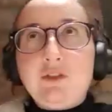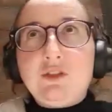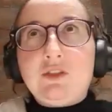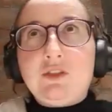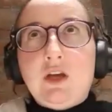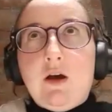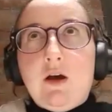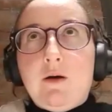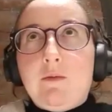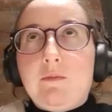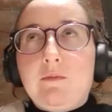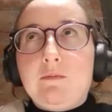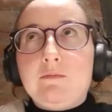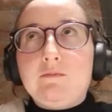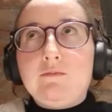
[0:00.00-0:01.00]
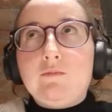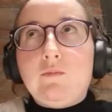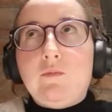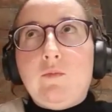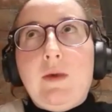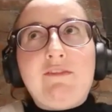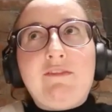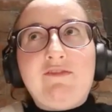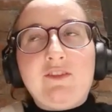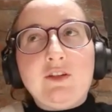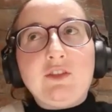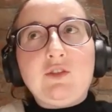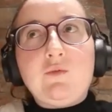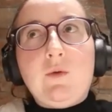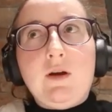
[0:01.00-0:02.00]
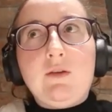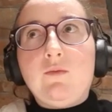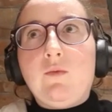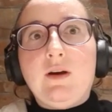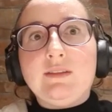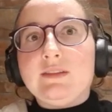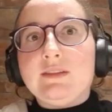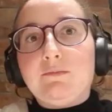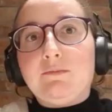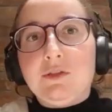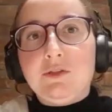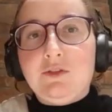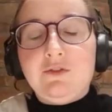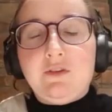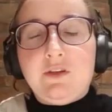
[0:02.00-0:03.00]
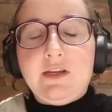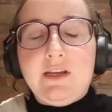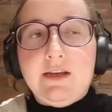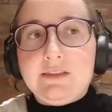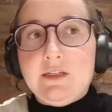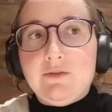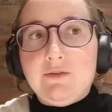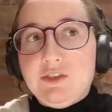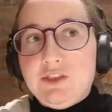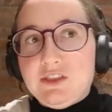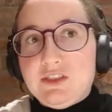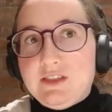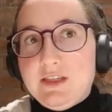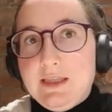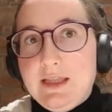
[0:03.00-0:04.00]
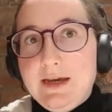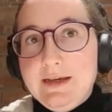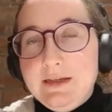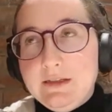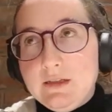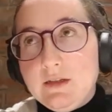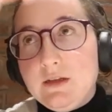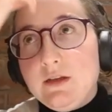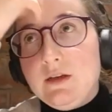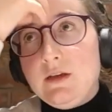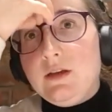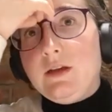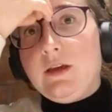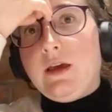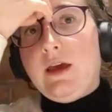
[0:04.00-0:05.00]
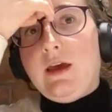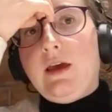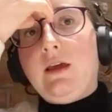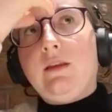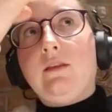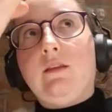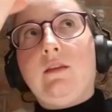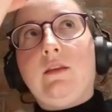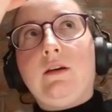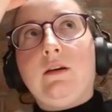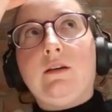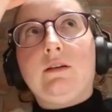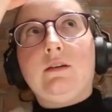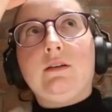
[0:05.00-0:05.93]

um, my first one wasn't Bluetooth connected, it was just the light. And the